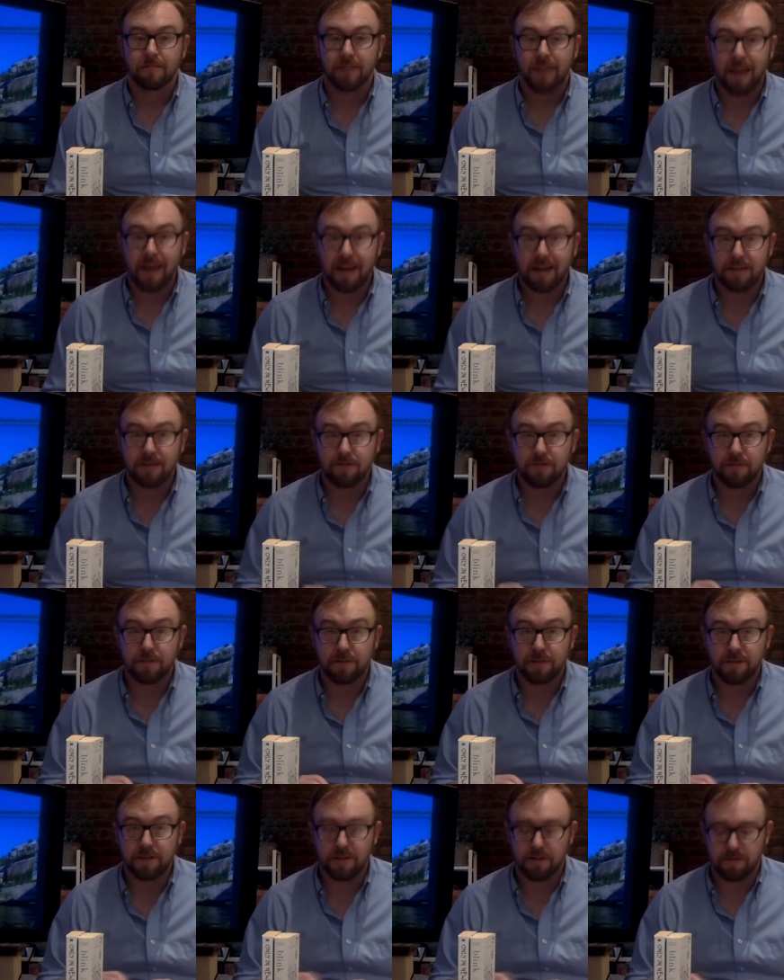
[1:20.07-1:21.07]
As you're
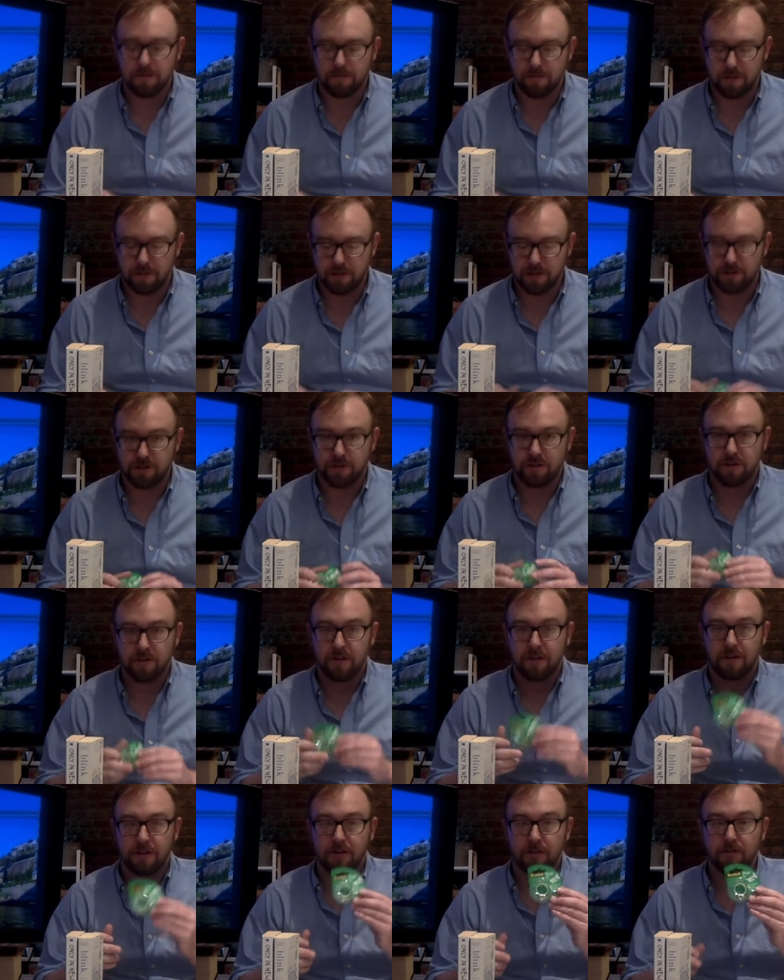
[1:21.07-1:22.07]
building your bridge,
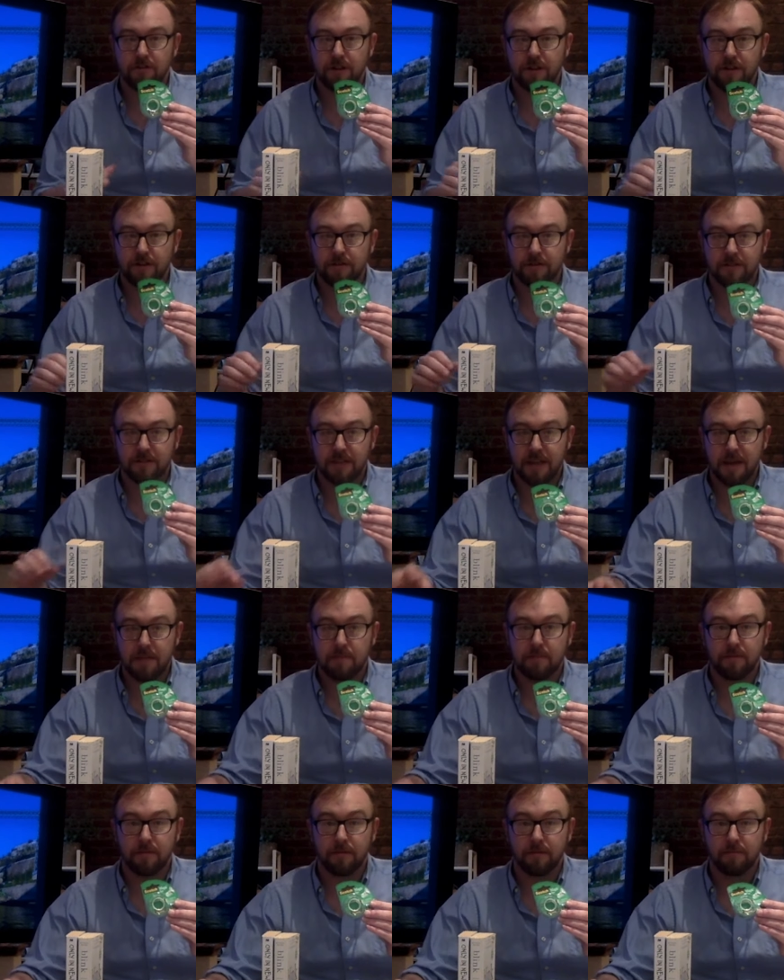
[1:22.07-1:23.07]
you can use
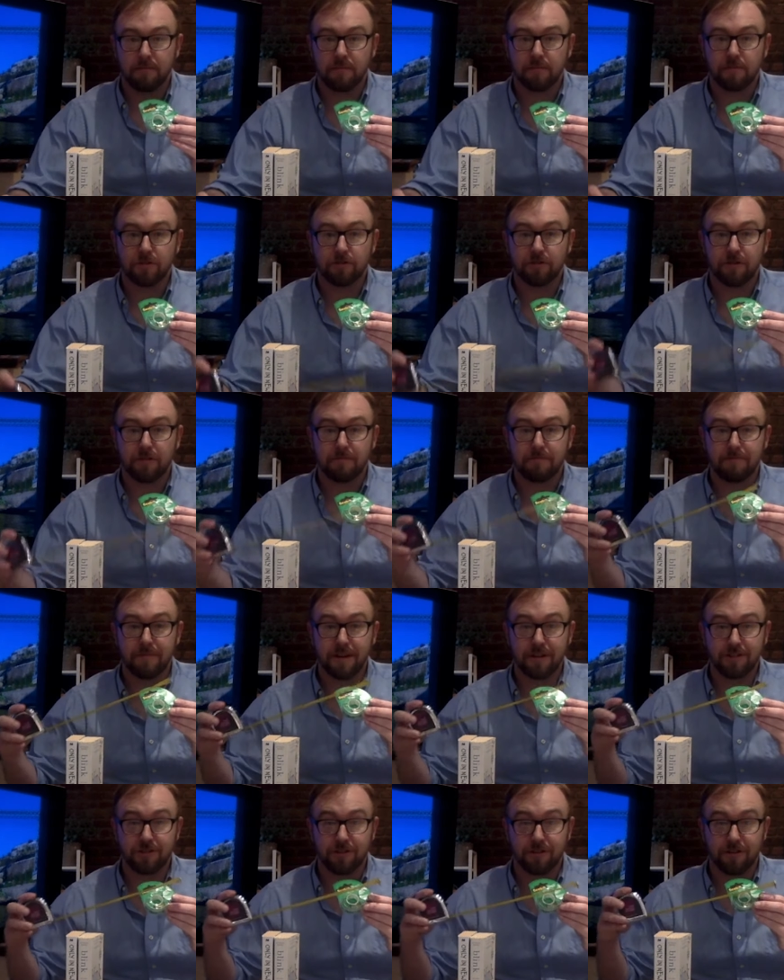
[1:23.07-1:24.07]
tape, but be sure to
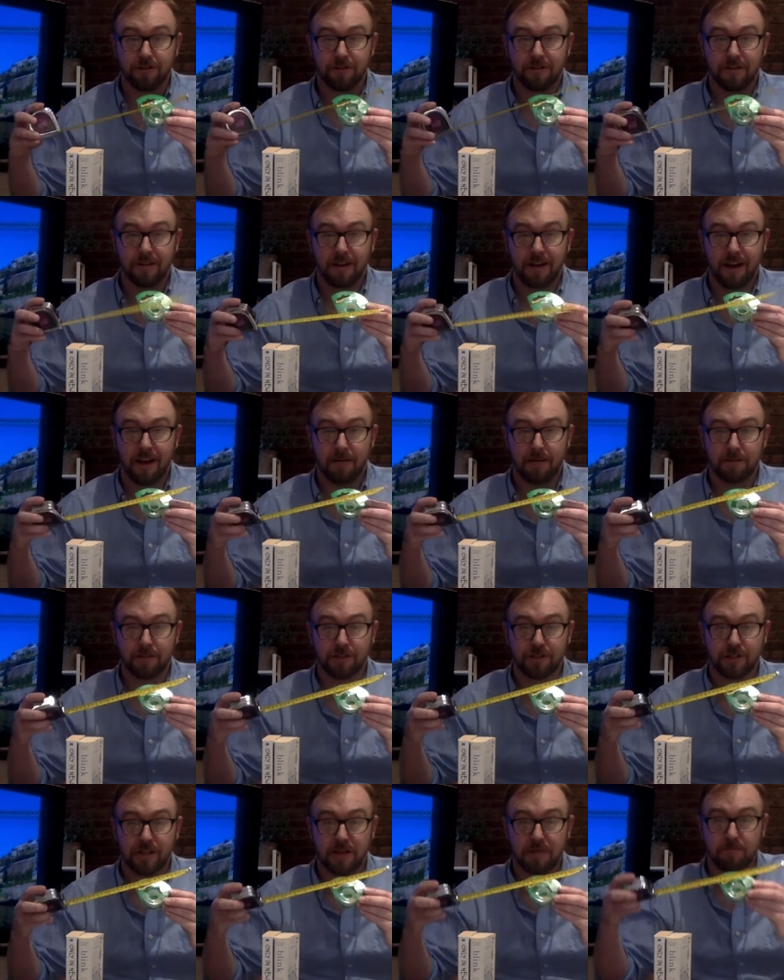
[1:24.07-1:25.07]
measure how
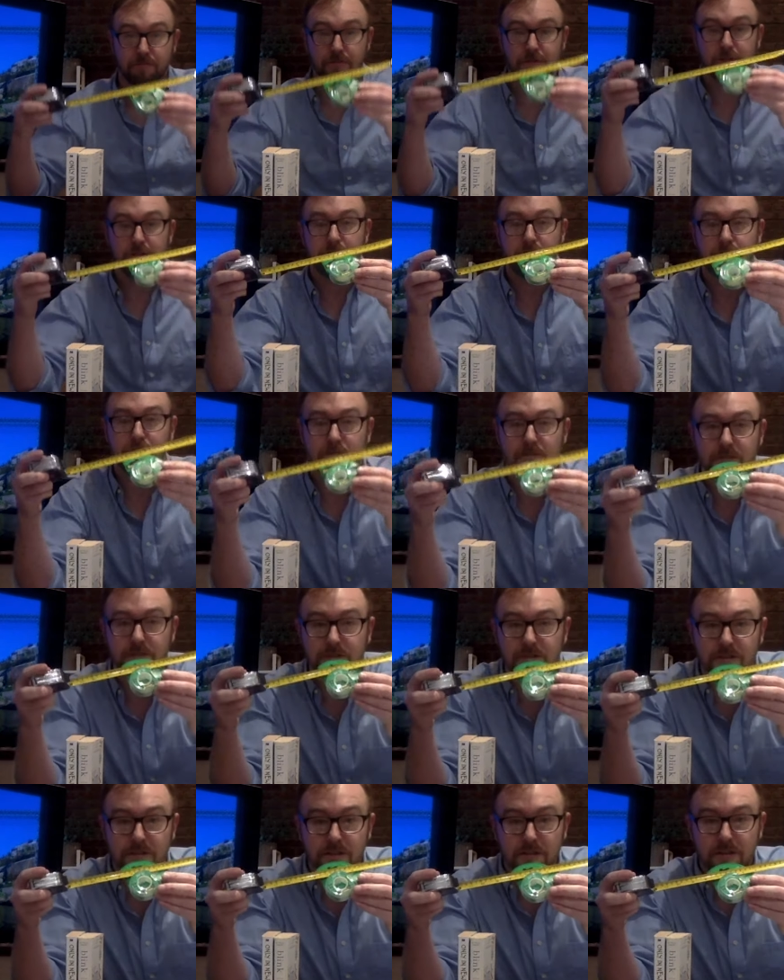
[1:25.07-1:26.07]
much tape we
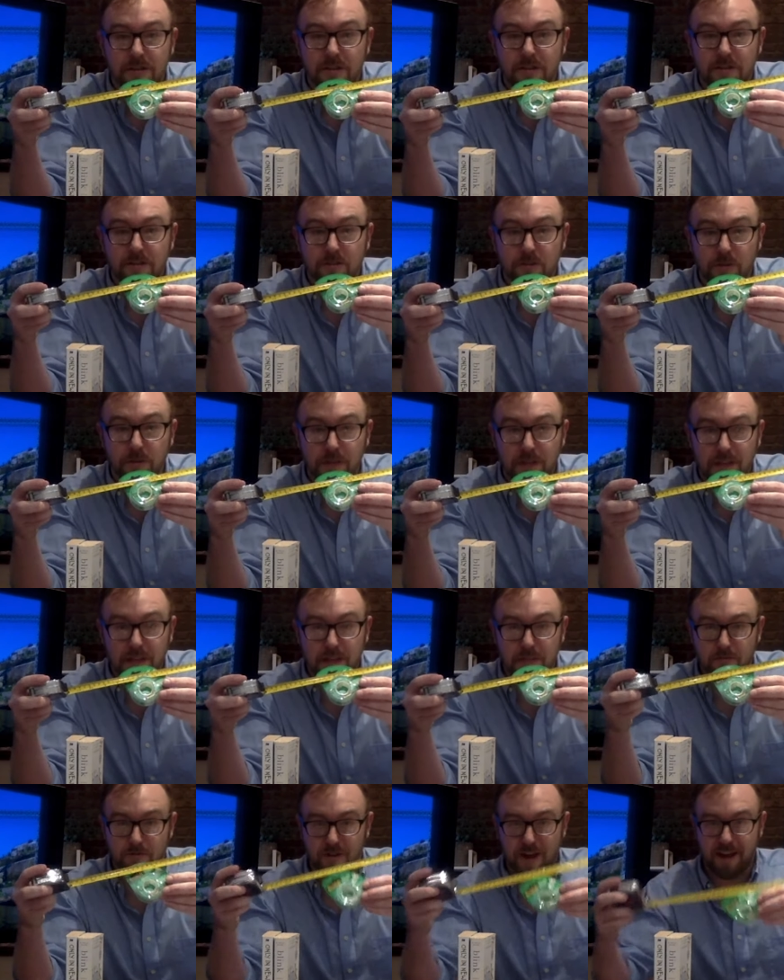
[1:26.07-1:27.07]
use so we can
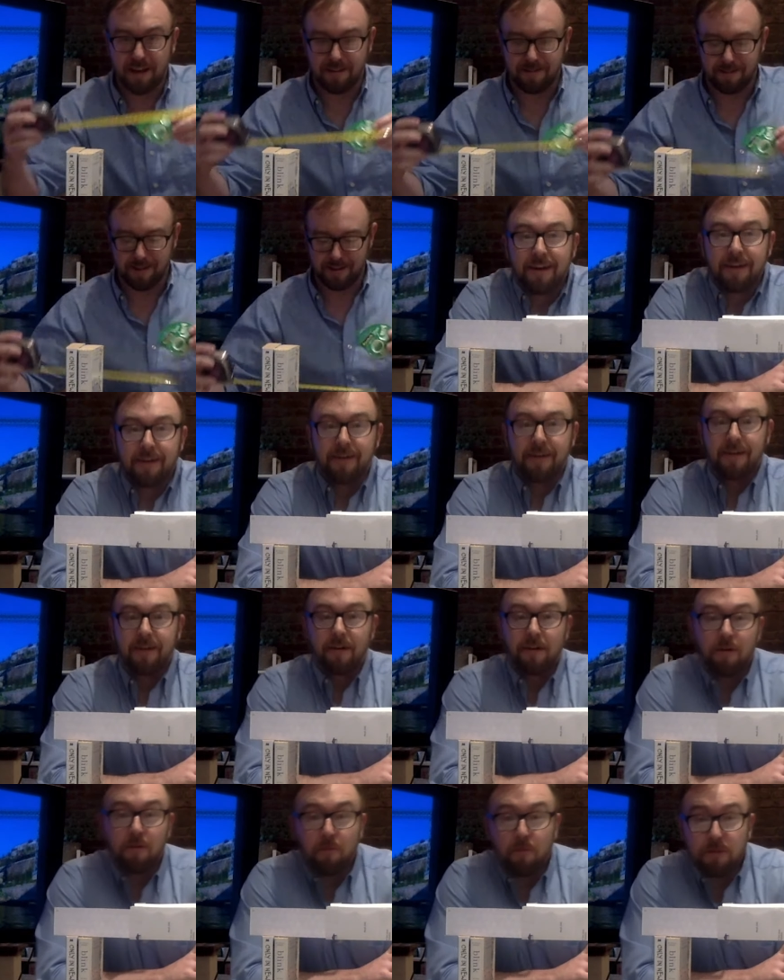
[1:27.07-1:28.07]
keep track of it.
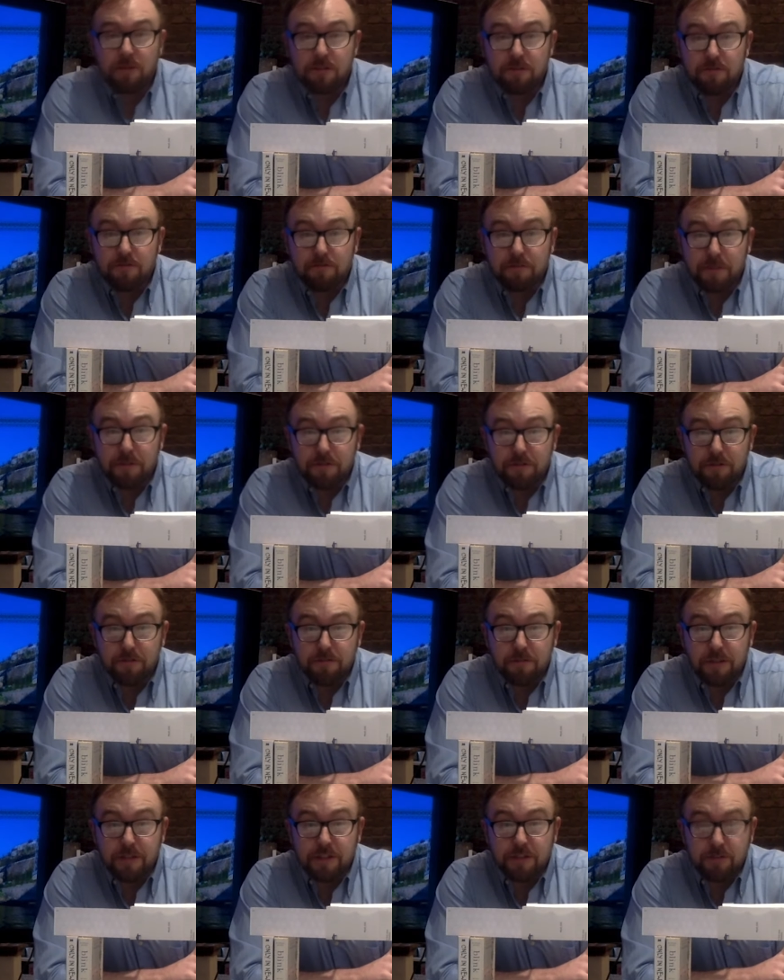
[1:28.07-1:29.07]
Once you've built your
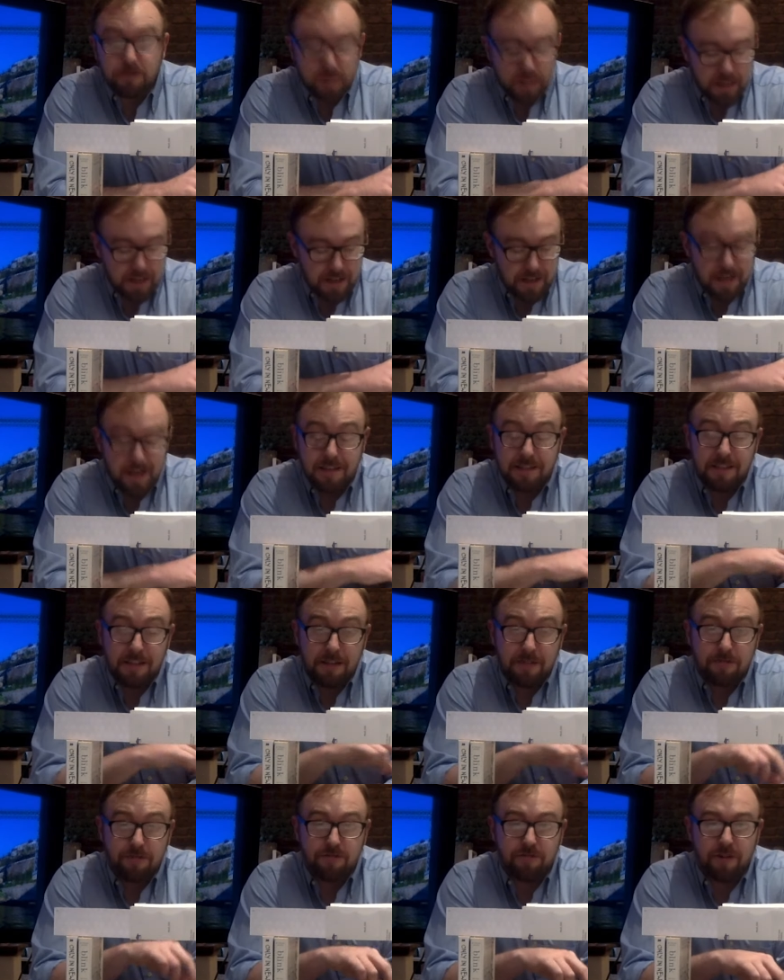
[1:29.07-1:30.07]
bridge, we can test
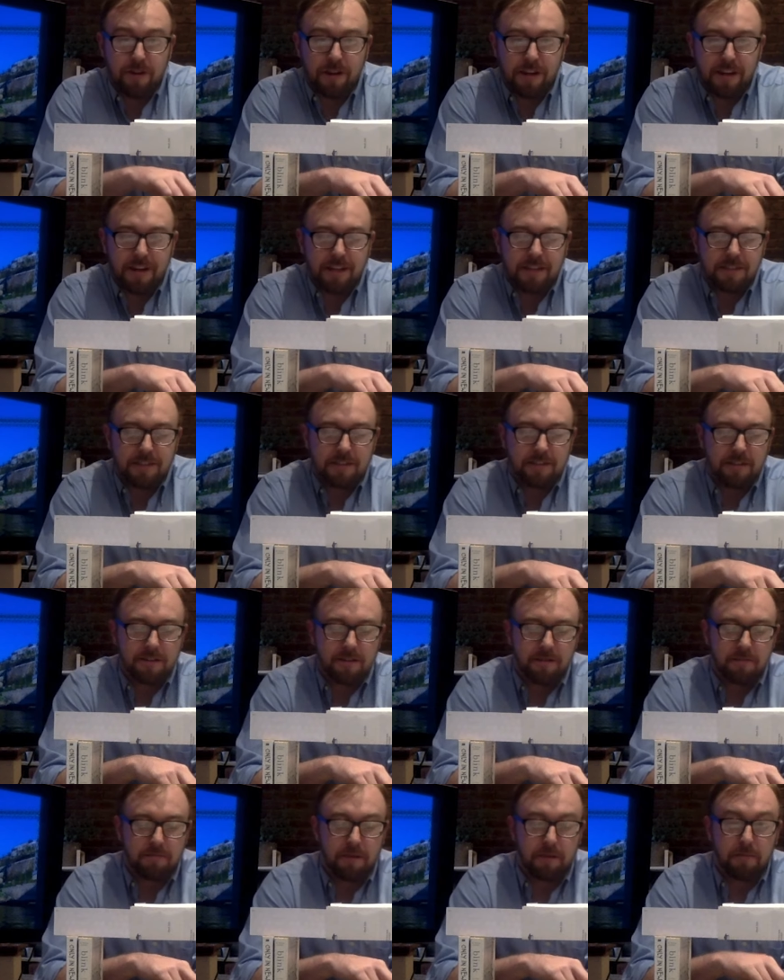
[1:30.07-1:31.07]
how strong it is
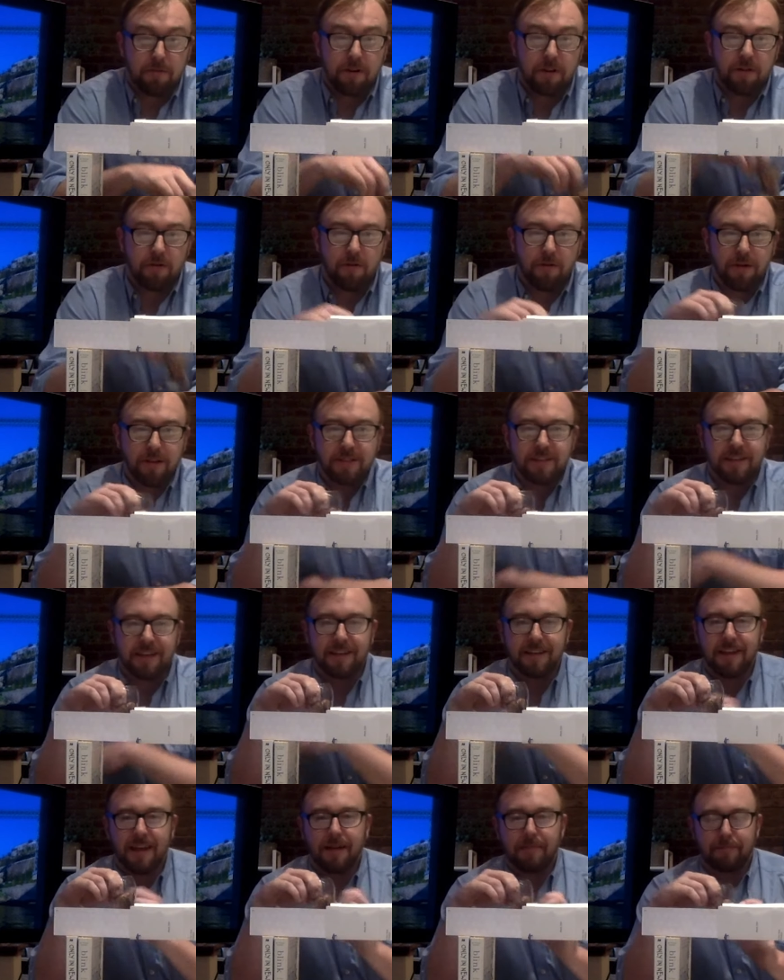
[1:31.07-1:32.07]
by putting coins
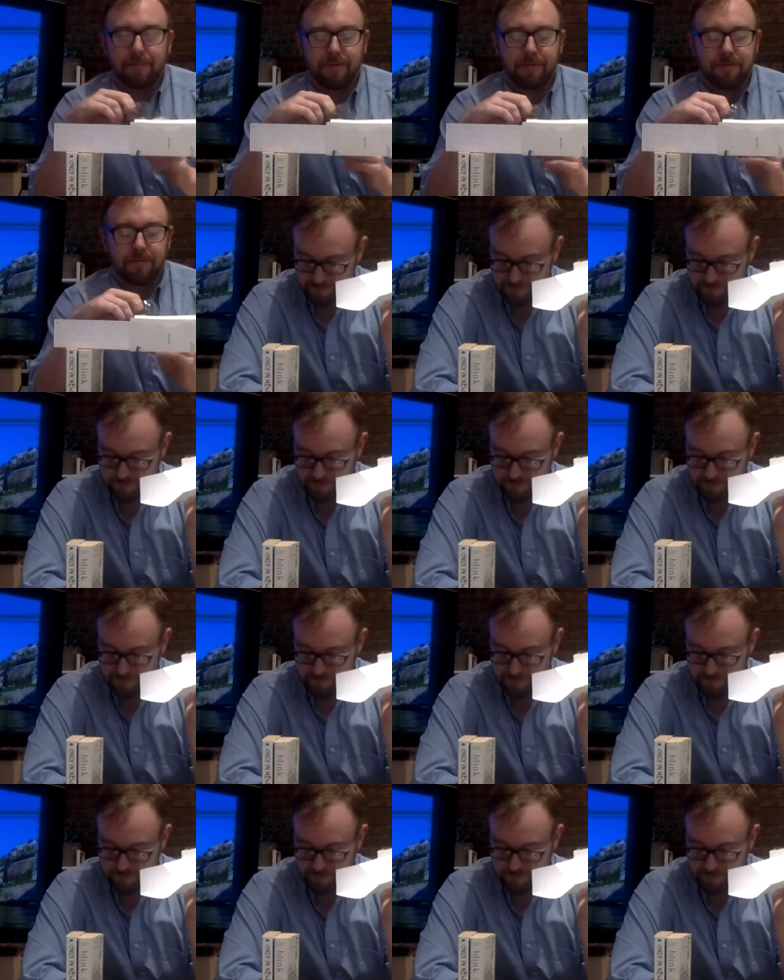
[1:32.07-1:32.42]
on top.